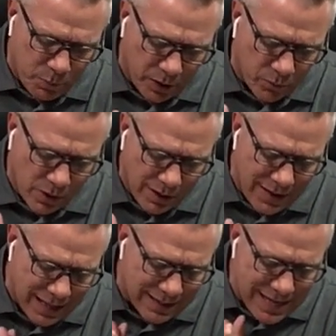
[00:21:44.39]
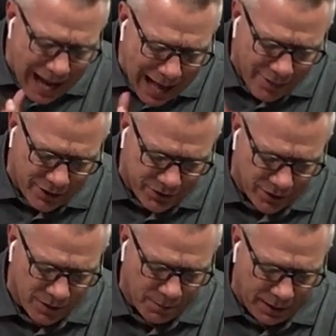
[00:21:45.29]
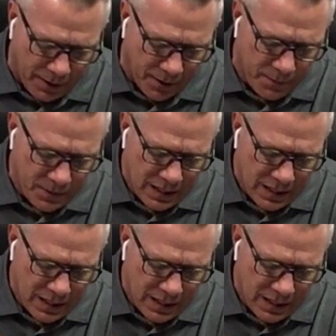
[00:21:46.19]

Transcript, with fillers: but really that's not the term here.